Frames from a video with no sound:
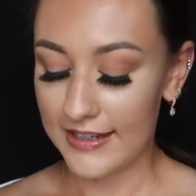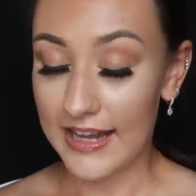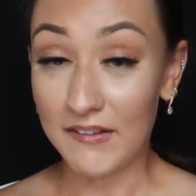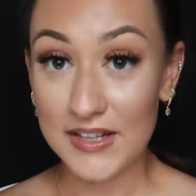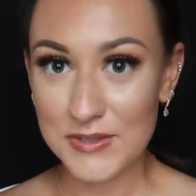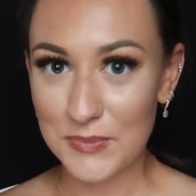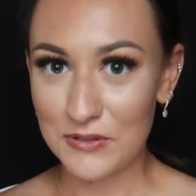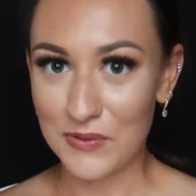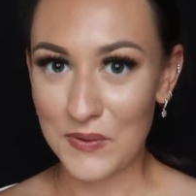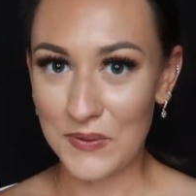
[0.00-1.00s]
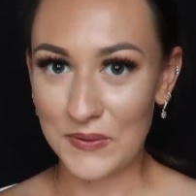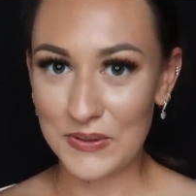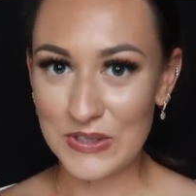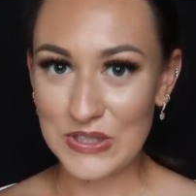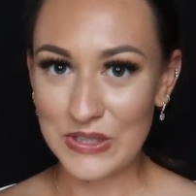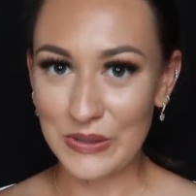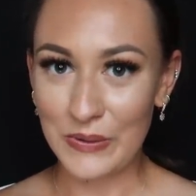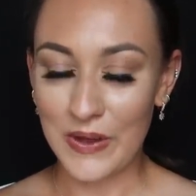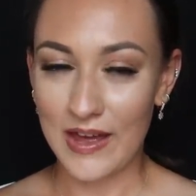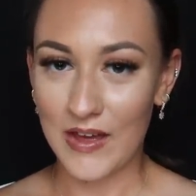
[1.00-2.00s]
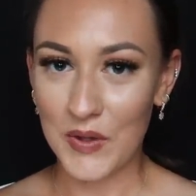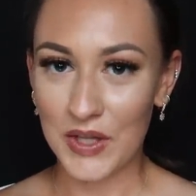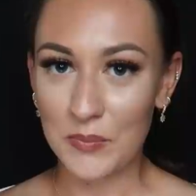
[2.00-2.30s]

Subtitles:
Now let's move on to our